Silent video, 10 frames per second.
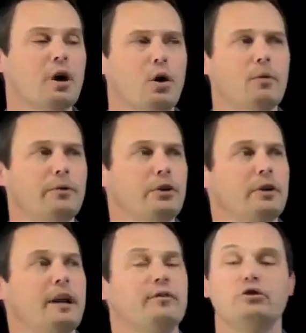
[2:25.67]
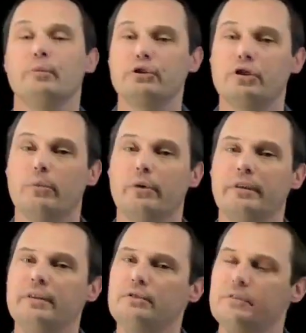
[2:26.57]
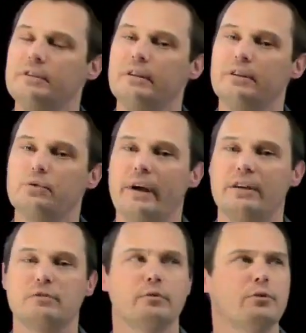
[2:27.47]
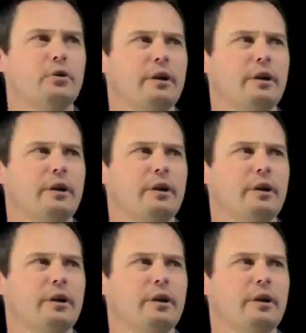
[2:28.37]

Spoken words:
Hopefully you didn't have too much trouble with these. You've seen these reactions before,